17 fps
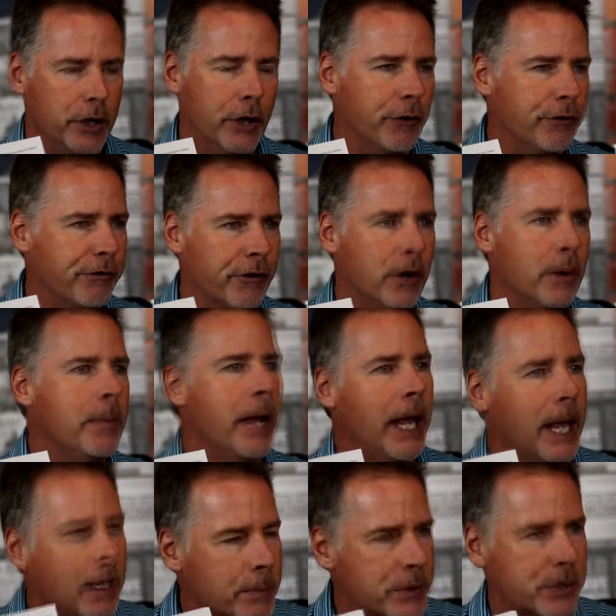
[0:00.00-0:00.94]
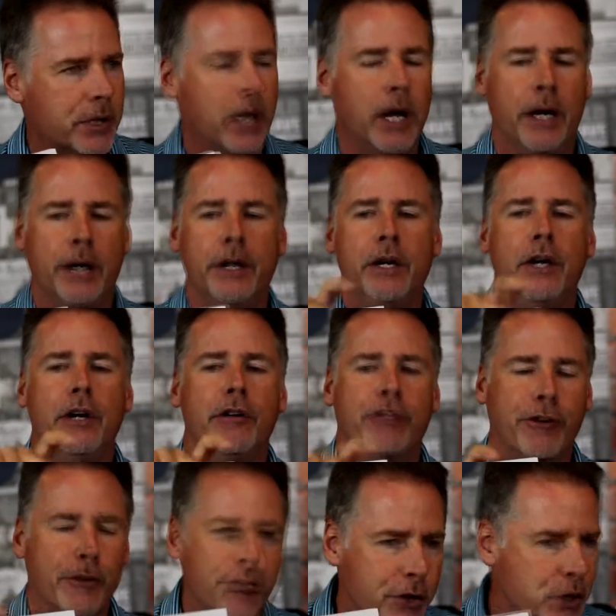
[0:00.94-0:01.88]
you know, from Amazon
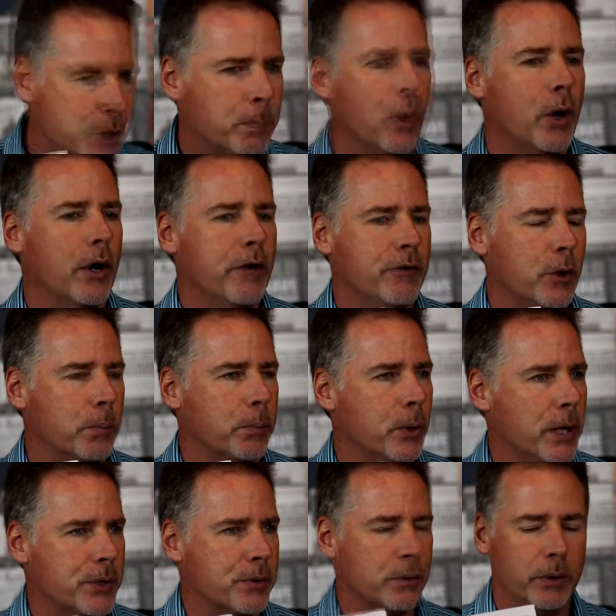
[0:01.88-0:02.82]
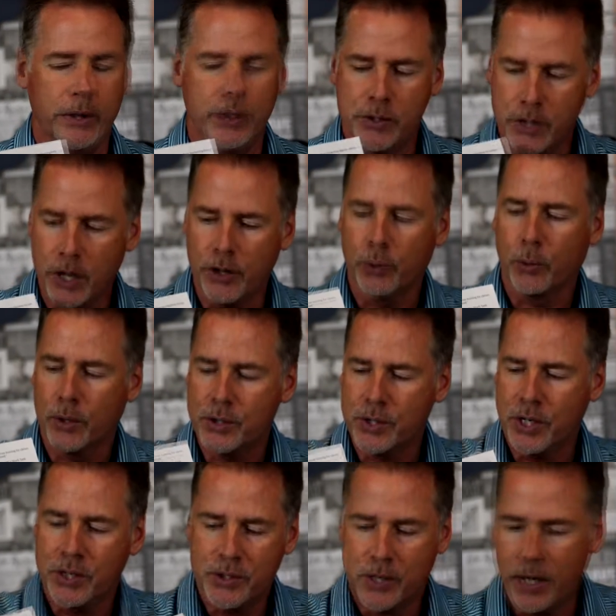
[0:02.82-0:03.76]
for this part of your press release. In other
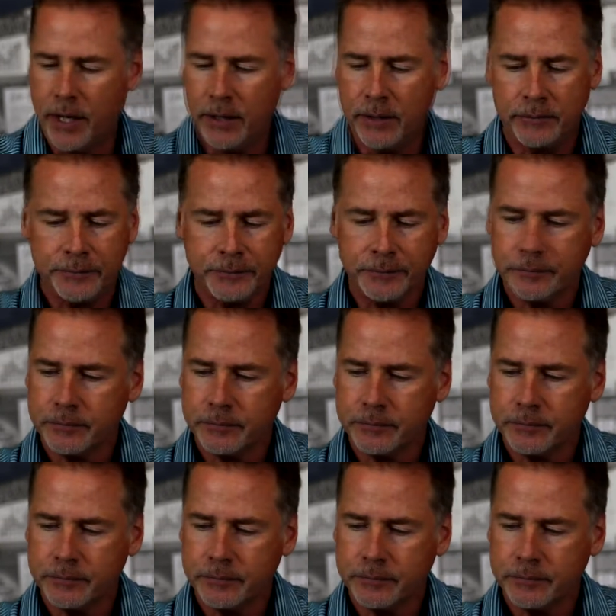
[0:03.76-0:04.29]
words, it's a